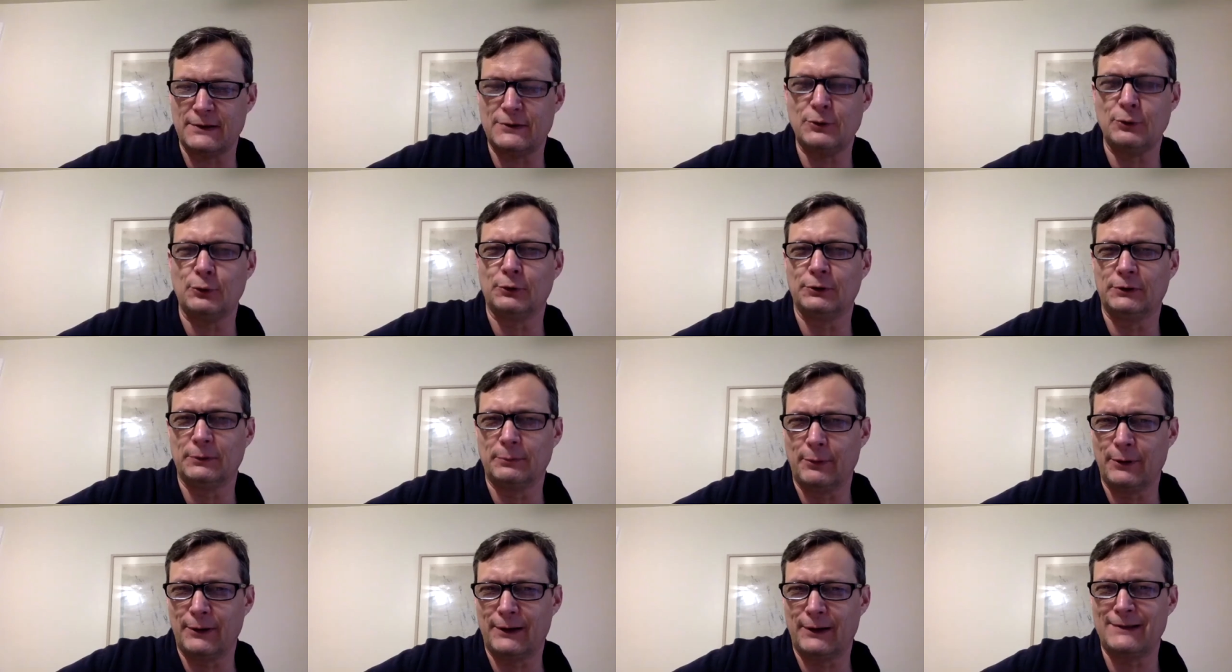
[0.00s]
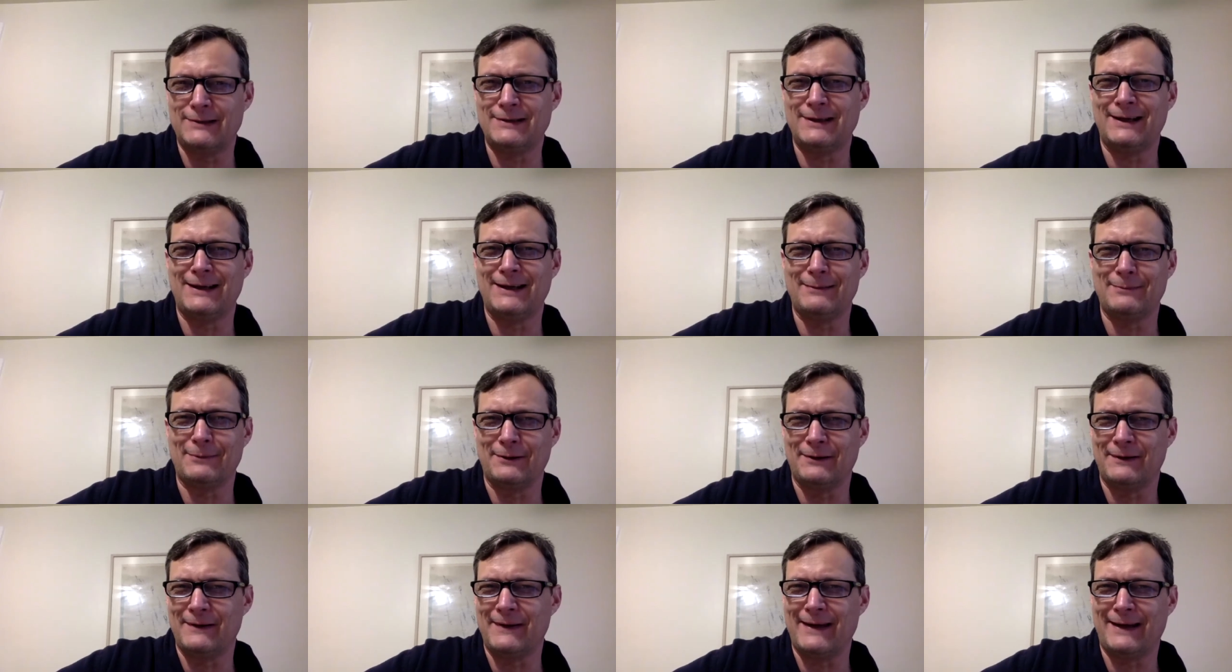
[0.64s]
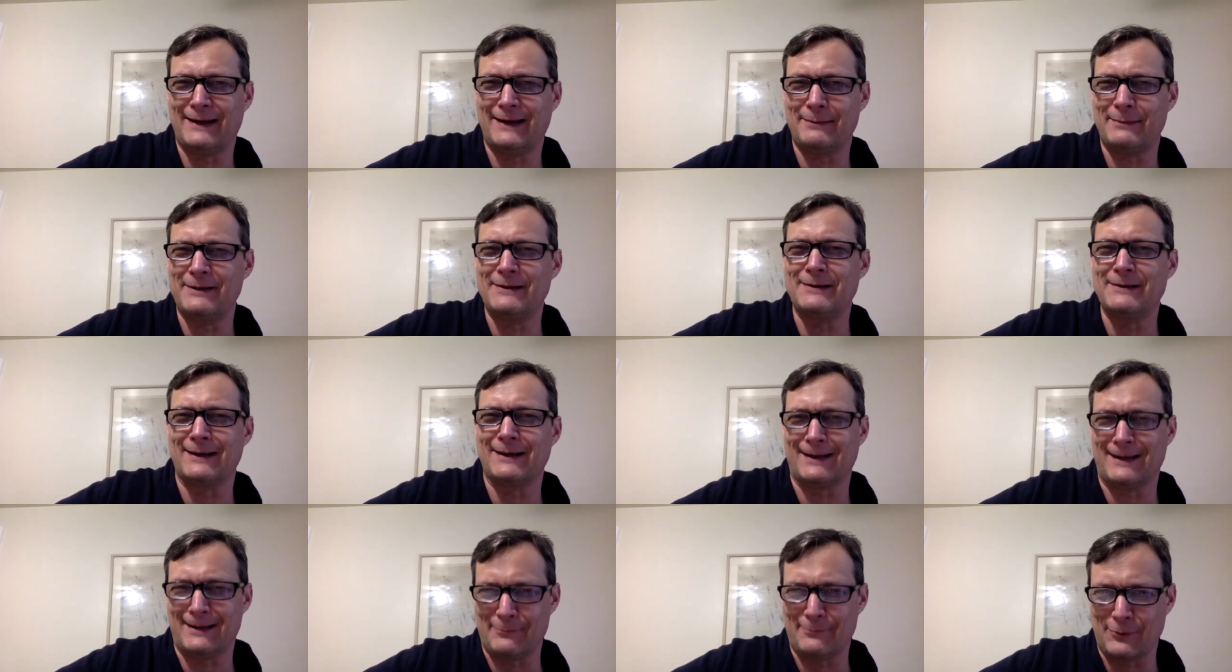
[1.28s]
tool to book a table, and that could be done
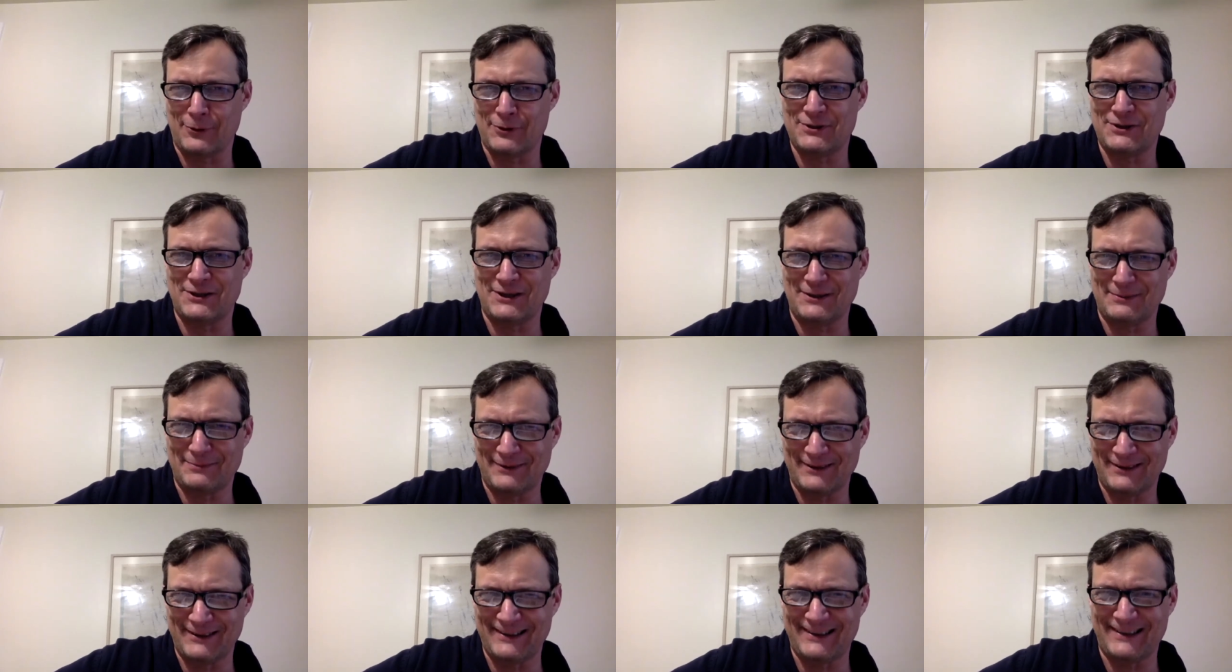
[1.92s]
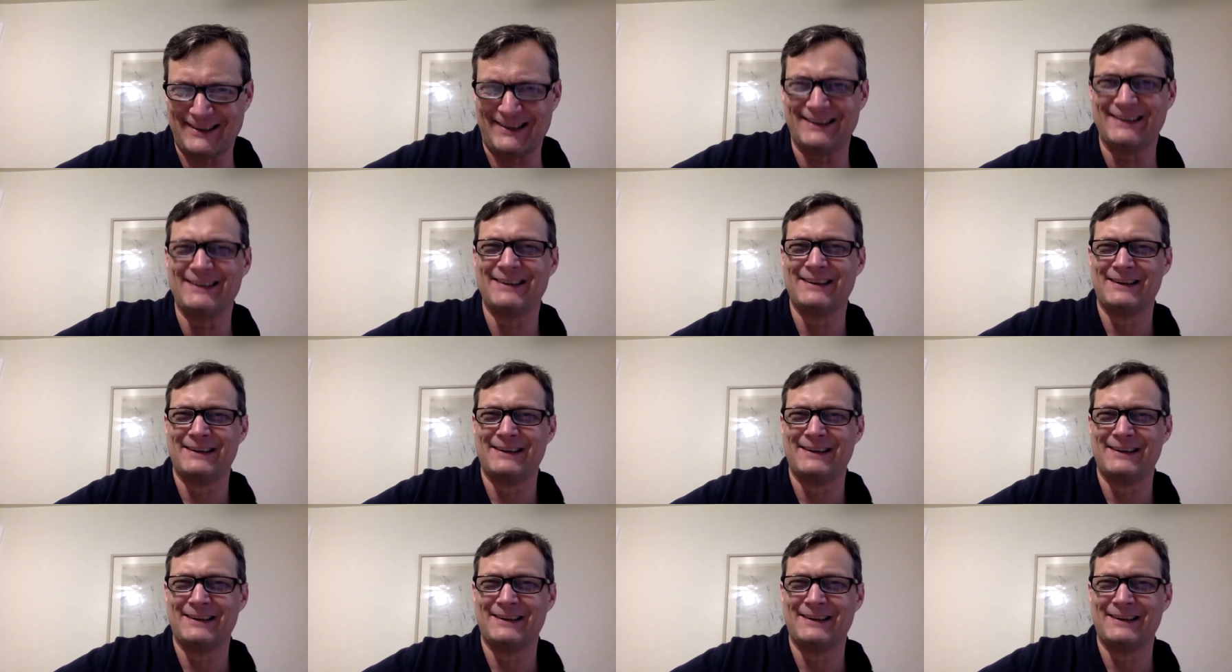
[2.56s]
more cheaply. Yeah.